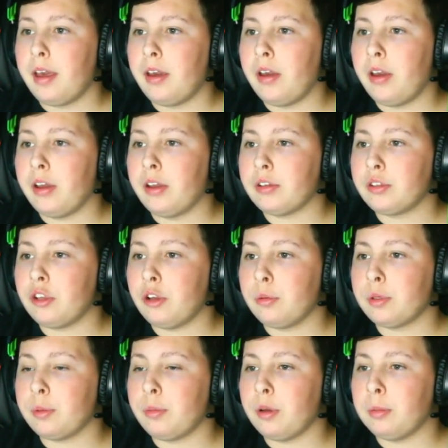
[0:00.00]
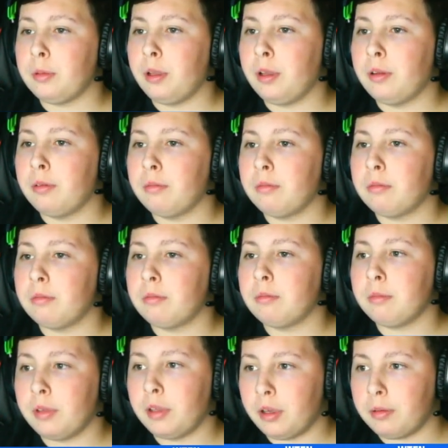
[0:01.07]
Stops abruptly.
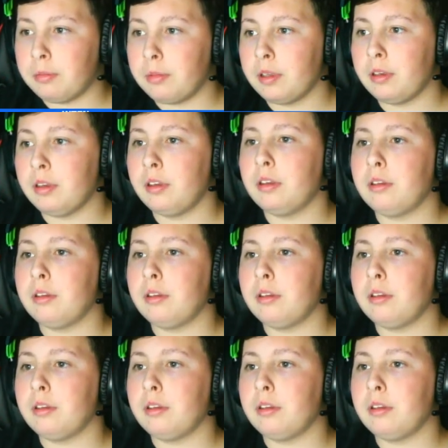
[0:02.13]
Yeah, indeed.